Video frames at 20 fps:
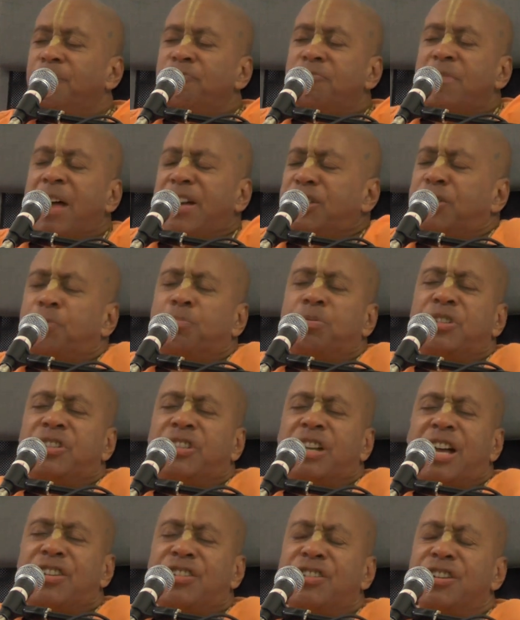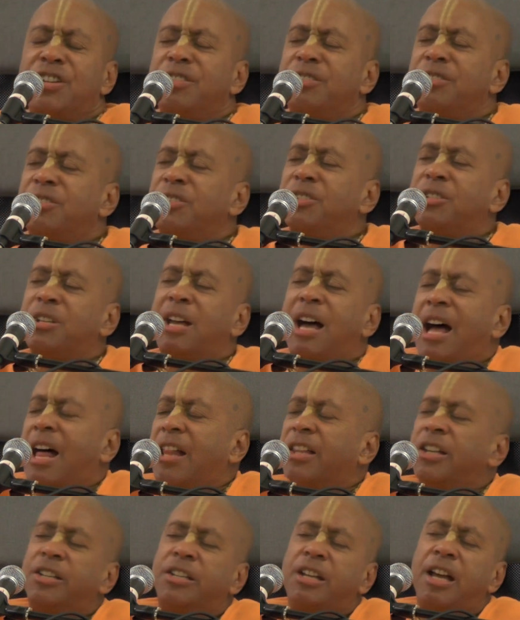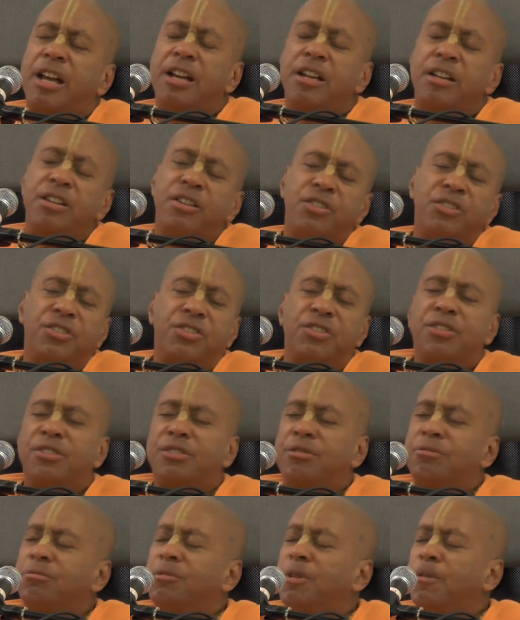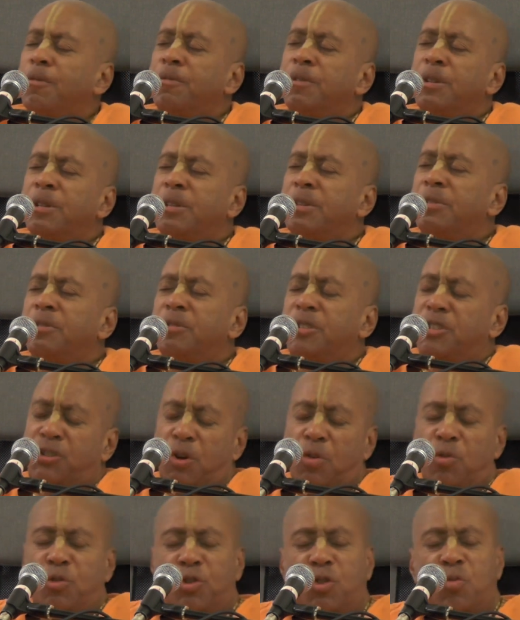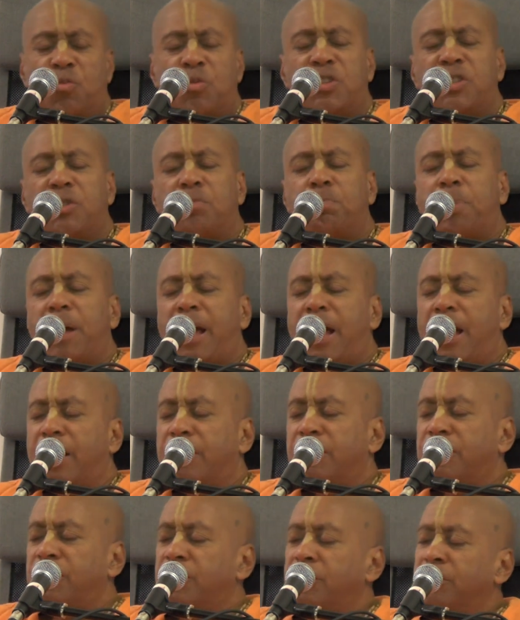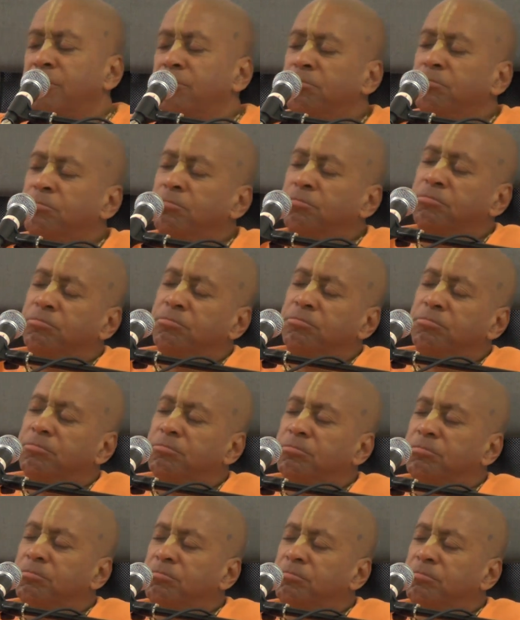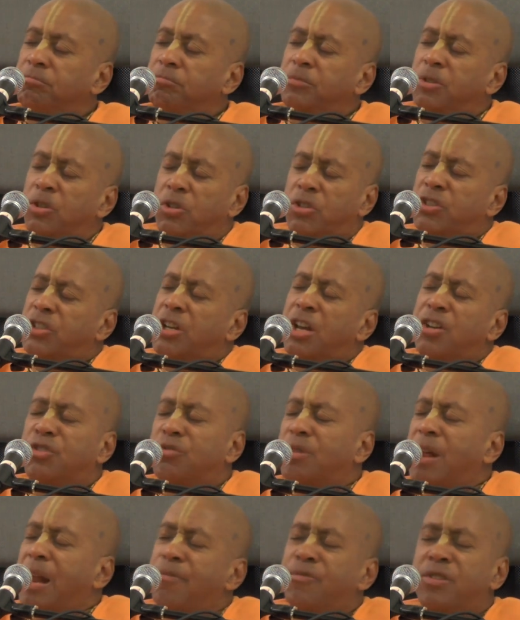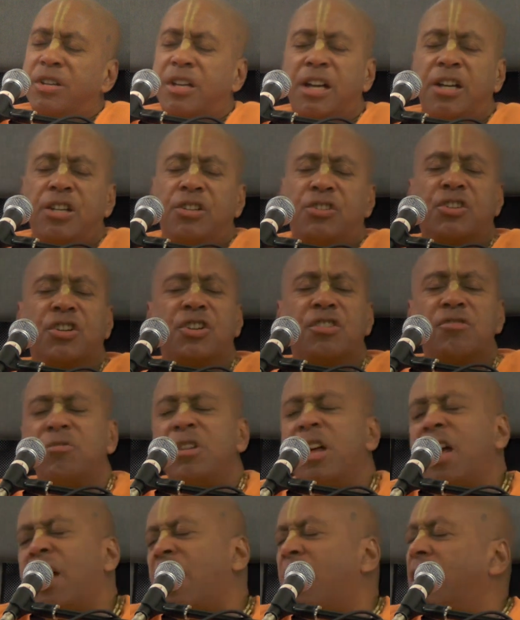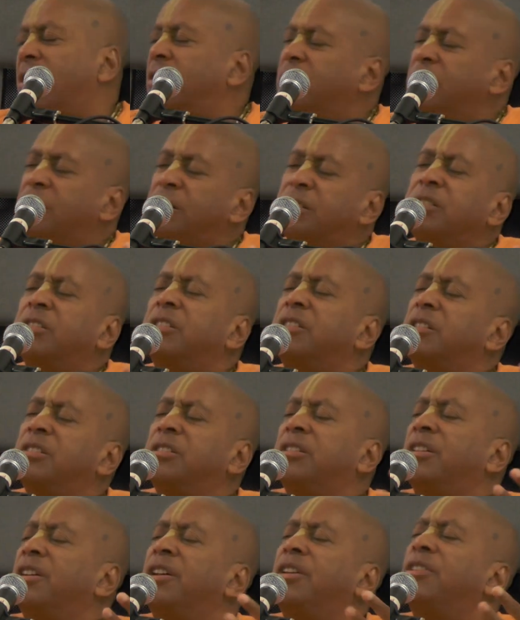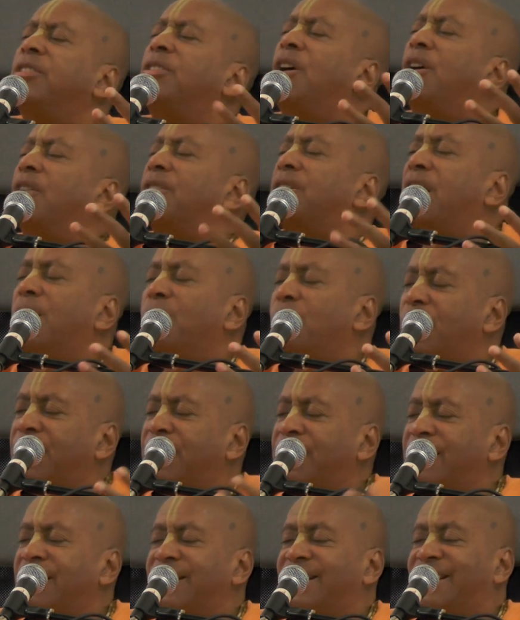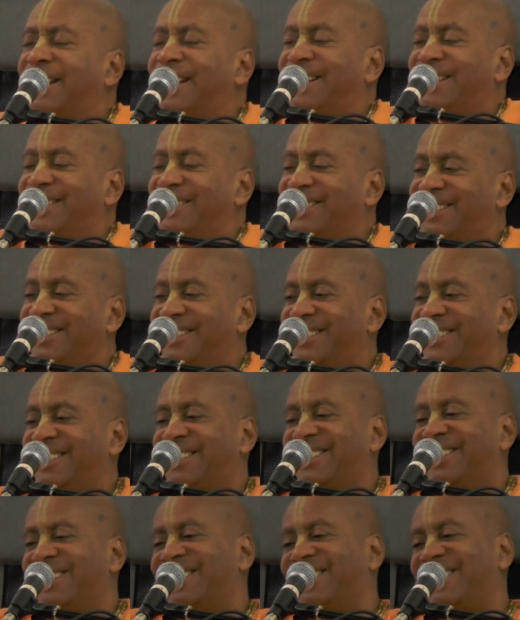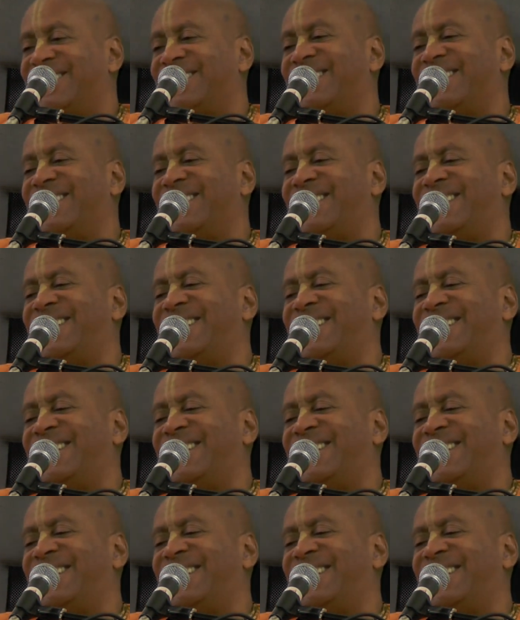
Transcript: nice possessions, holidays, social respect, good sense gratification. Yeah, it'll all come one of these days.